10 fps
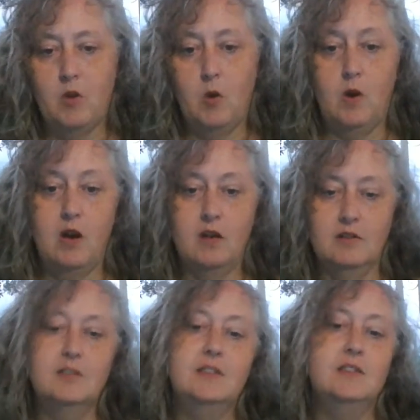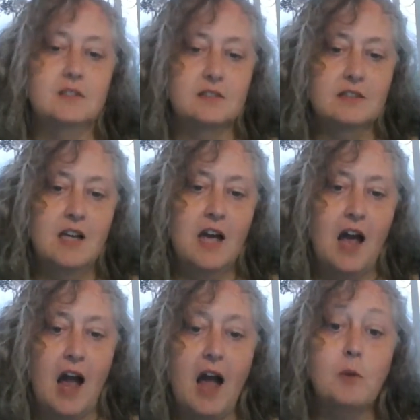or
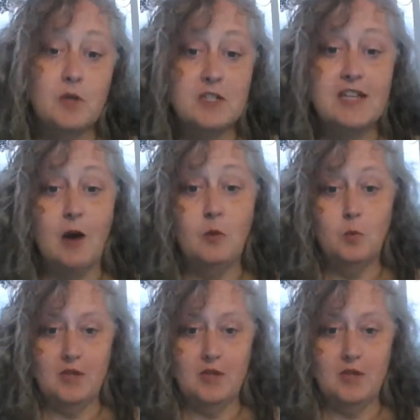I worked out